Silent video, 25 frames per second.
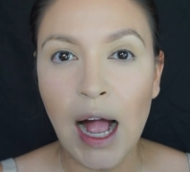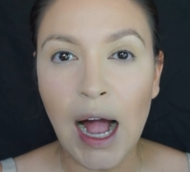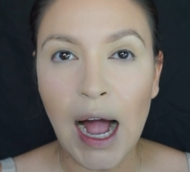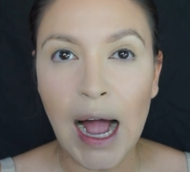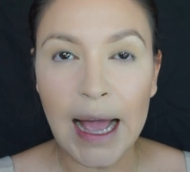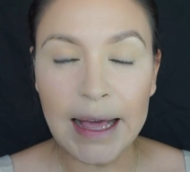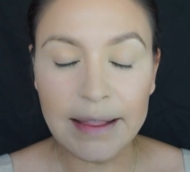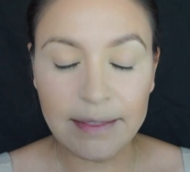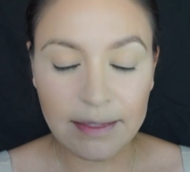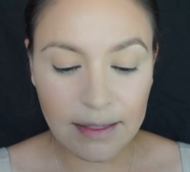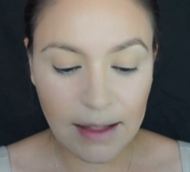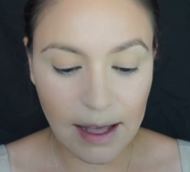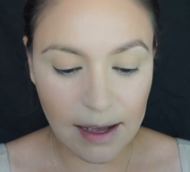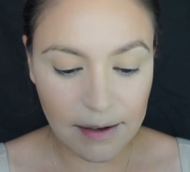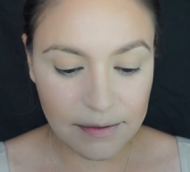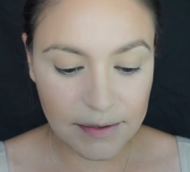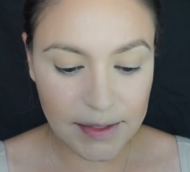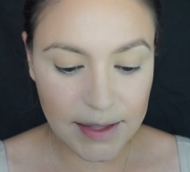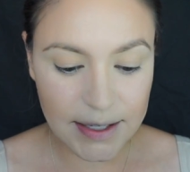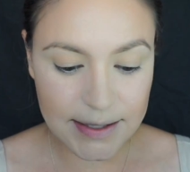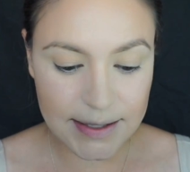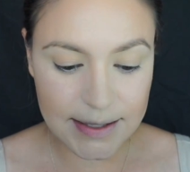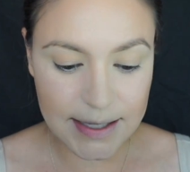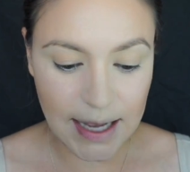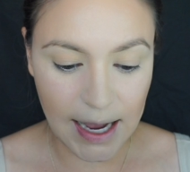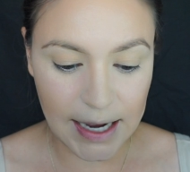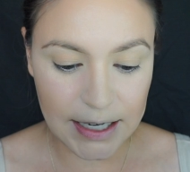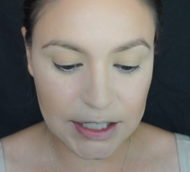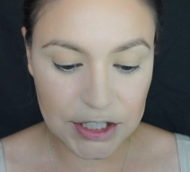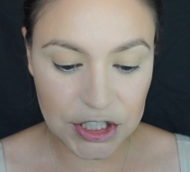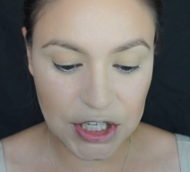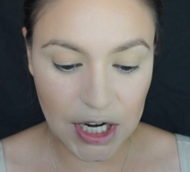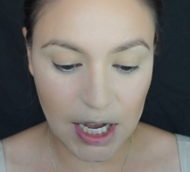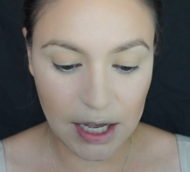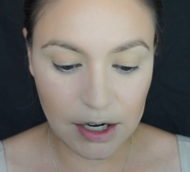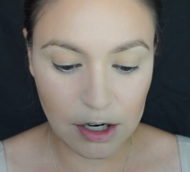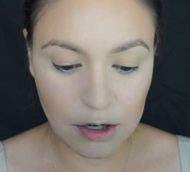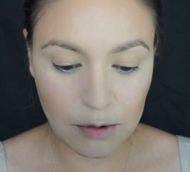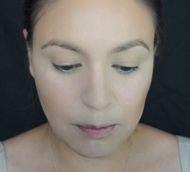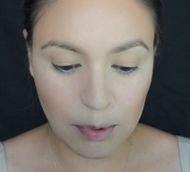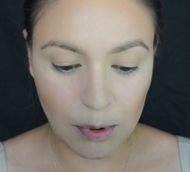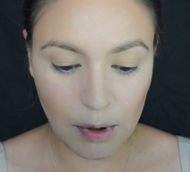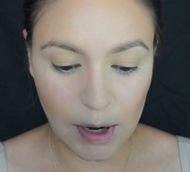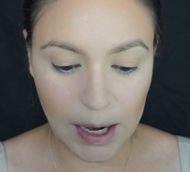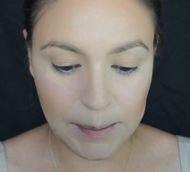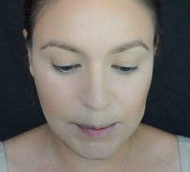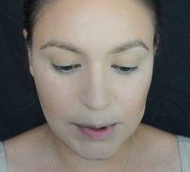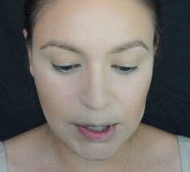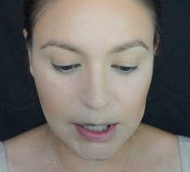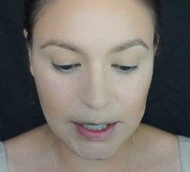I love this eyeshadow
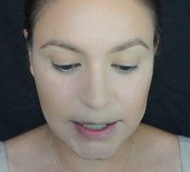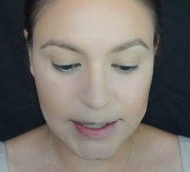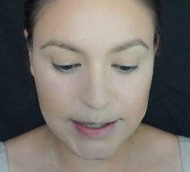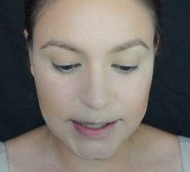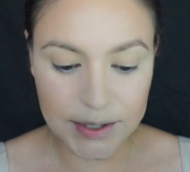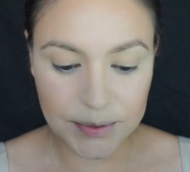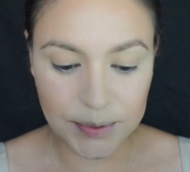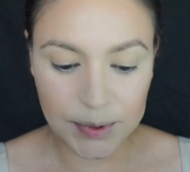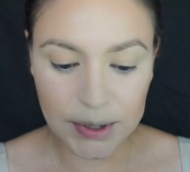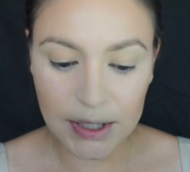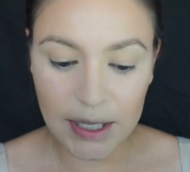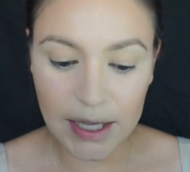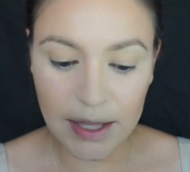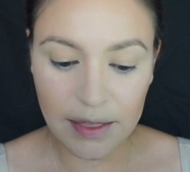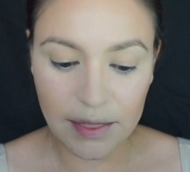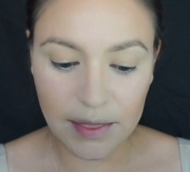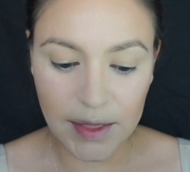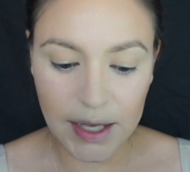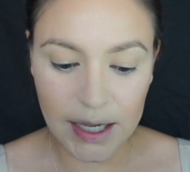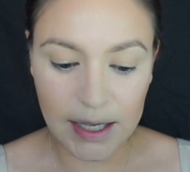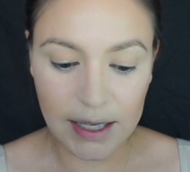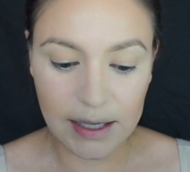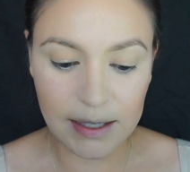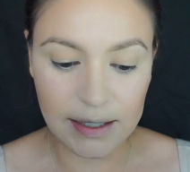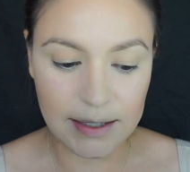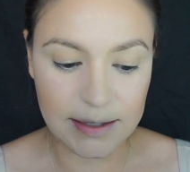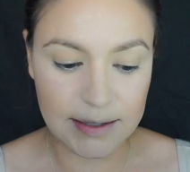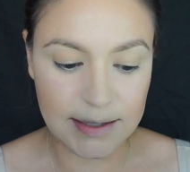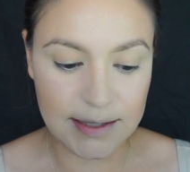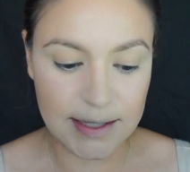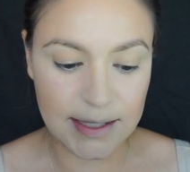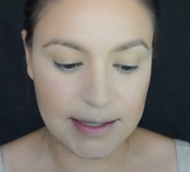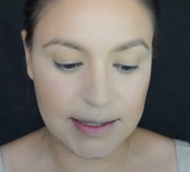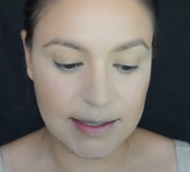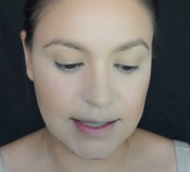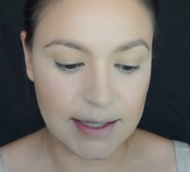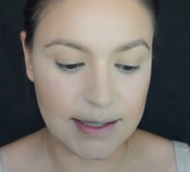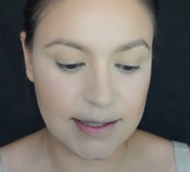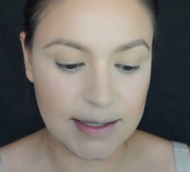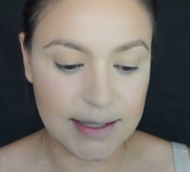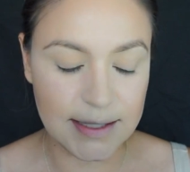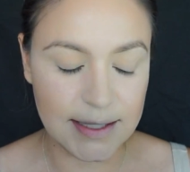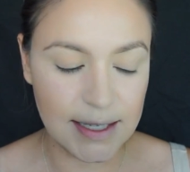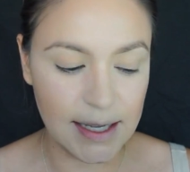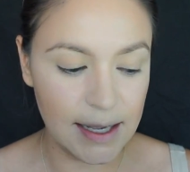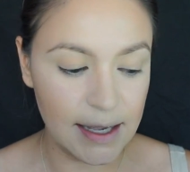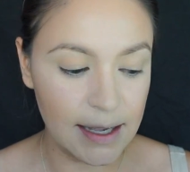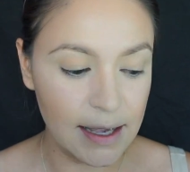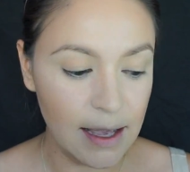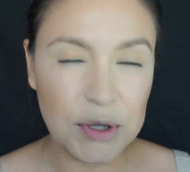primer. It's really thick in consistency.